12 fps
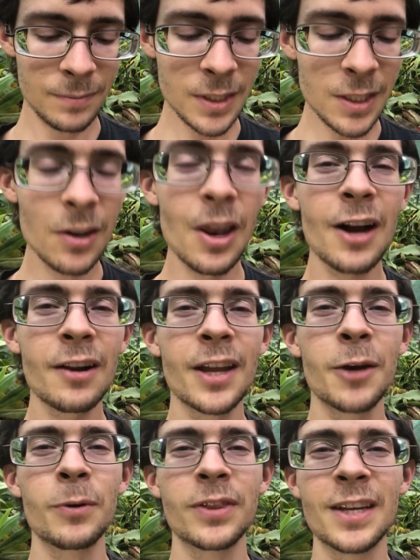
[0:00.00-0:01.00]
Luckily,
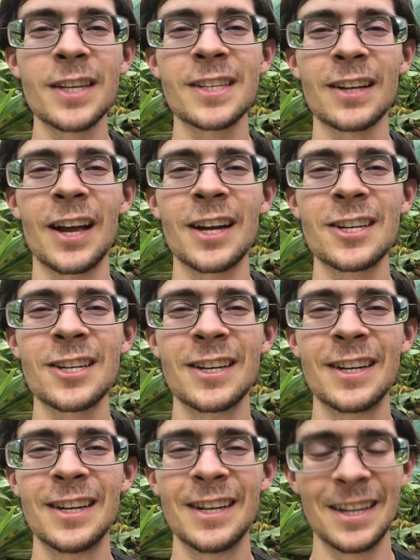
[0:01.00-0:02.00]
with this clutch,
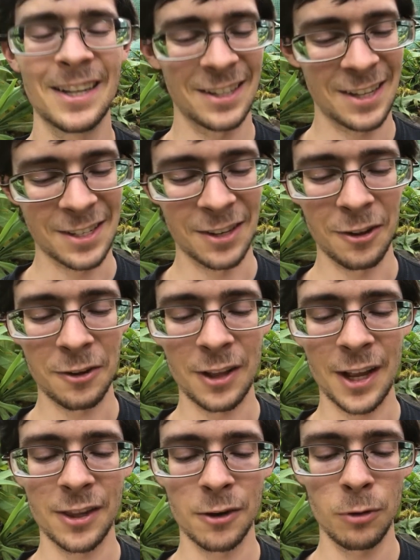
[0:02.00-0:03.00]
doesn't look
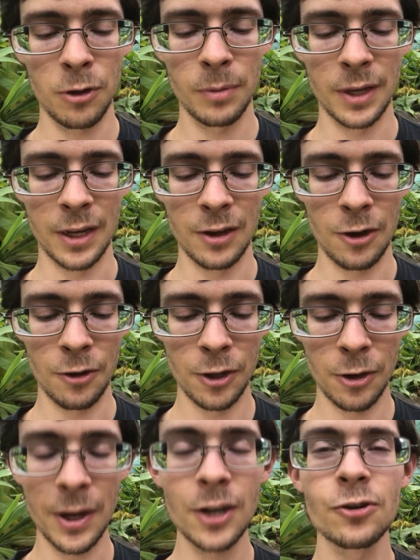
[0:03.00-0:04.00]
like there will be.
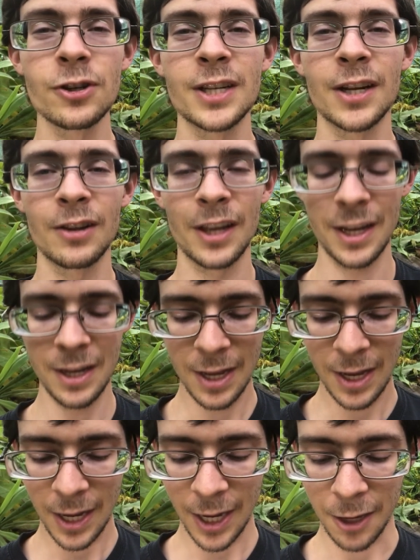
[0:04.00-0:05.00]
Although, interestingly,
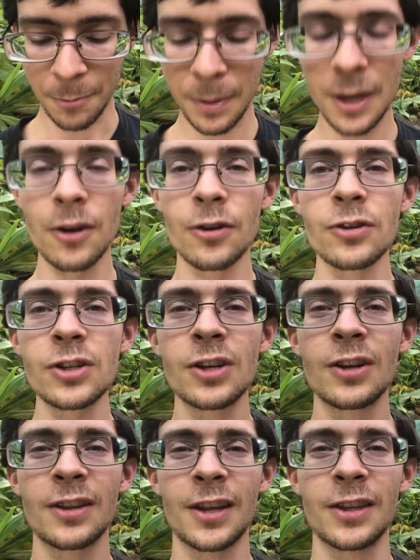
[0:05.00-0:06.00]
it appears
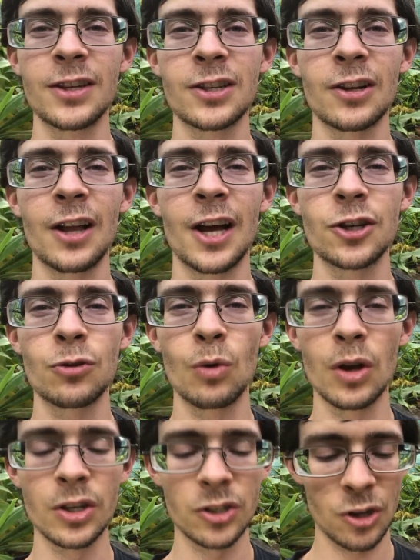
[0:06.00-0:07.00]
that this clutch
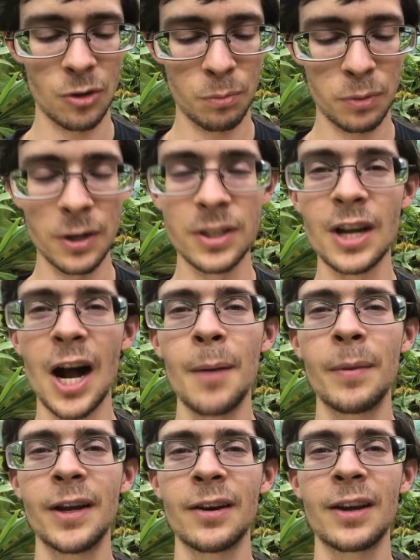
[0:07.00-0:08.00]
was
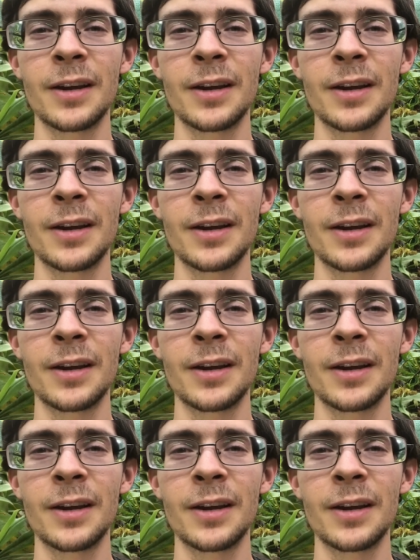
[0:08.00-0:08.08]
predominantly